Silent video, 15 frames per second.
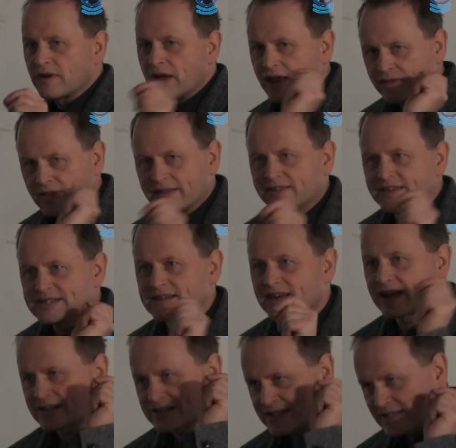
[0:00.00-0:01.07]
of, that these
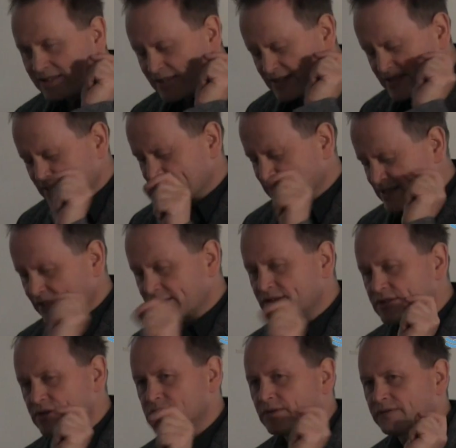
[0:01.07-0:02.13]
are
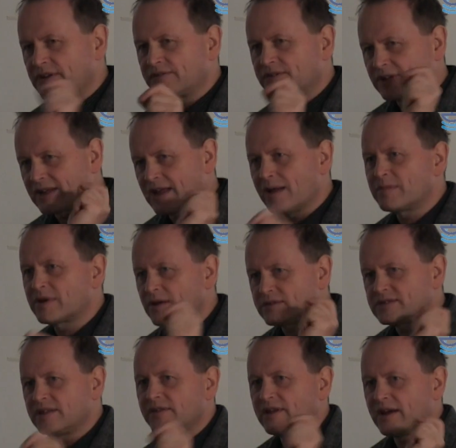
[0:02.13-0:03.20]
signatures of different chemicals